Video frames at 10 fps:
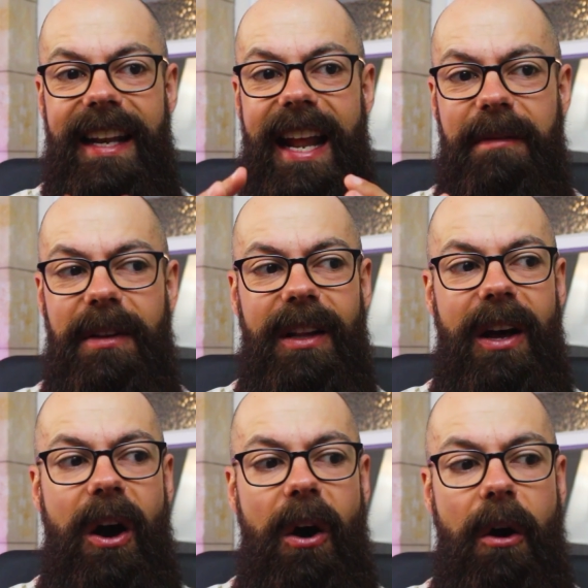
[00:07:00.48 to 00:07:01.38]

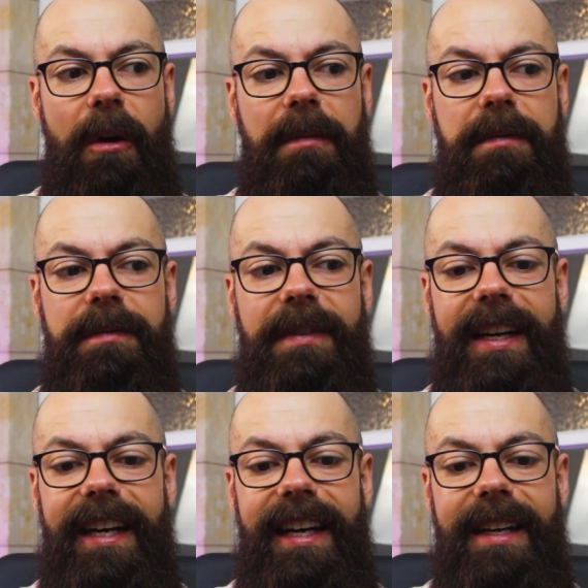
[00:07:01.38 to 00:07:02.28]
level of
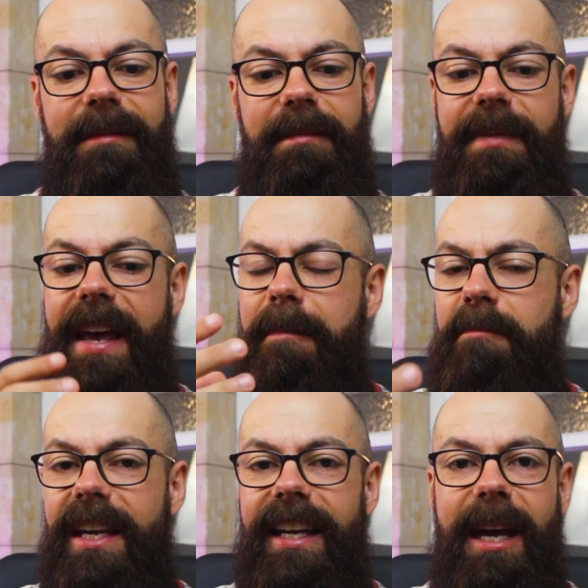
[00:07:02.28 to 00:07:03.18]
uh, them
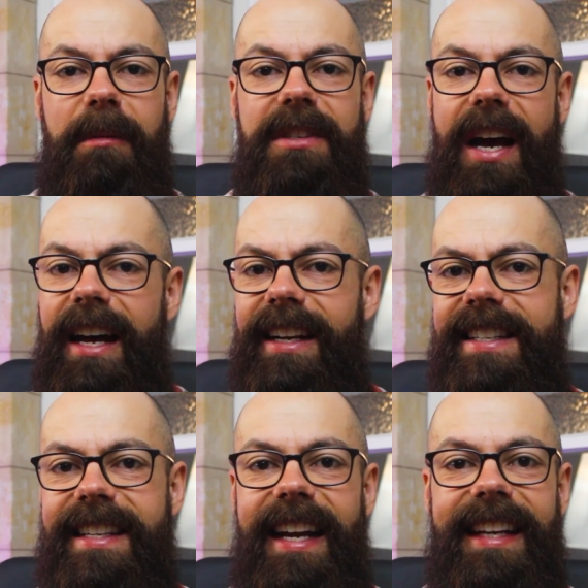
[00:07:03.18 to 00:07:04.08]
being able to
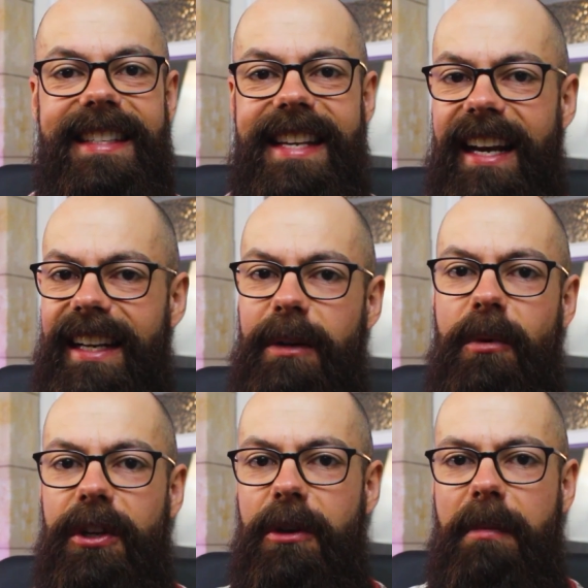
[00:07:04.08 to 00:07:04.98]
understand exactly
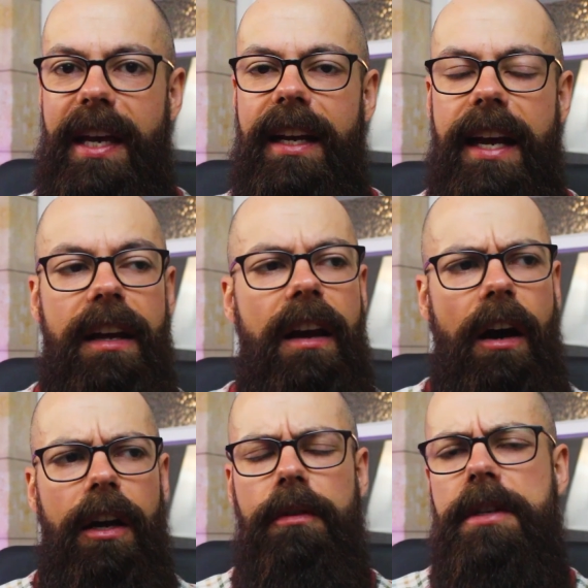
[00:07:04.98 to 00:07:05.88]
what you mean. And
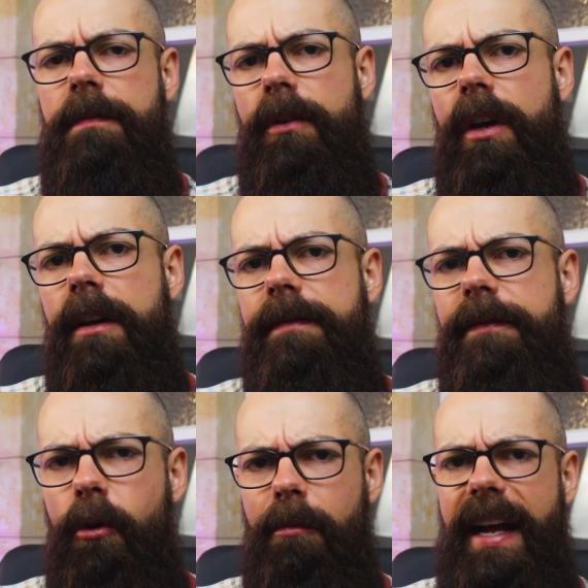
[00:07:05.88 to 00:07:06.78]
I always feel like
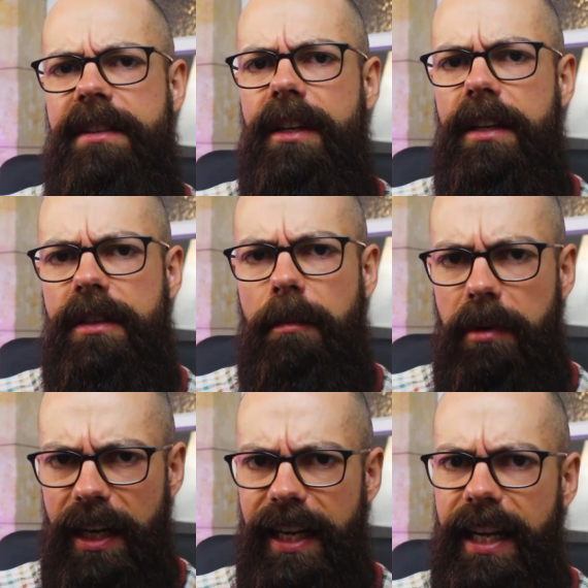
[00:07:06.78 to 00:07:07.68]
formatting is
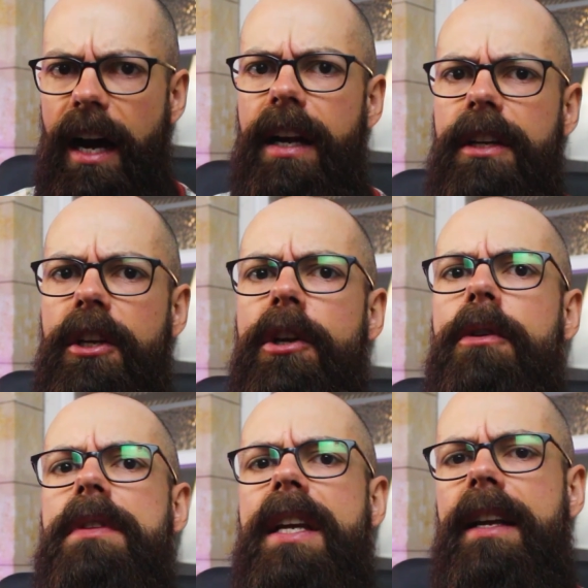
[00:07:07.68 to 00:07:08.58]
completely
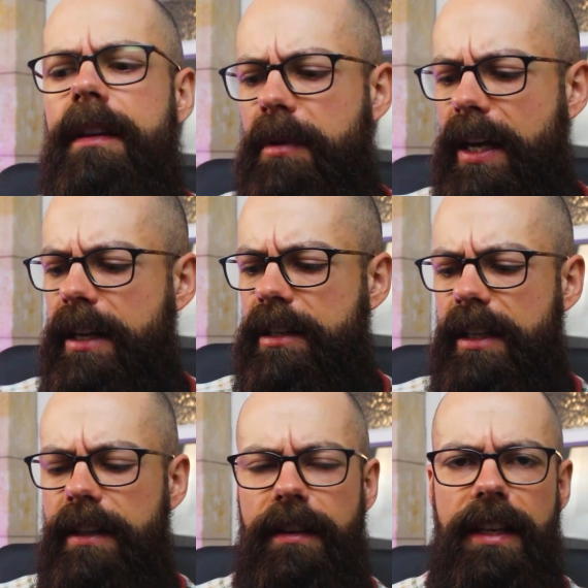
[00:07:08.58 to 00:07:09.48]
underused in
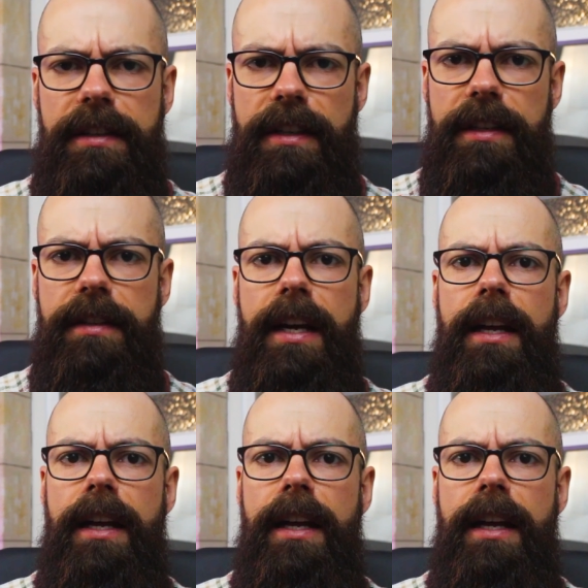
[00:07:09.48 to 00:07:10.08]
PhD theses.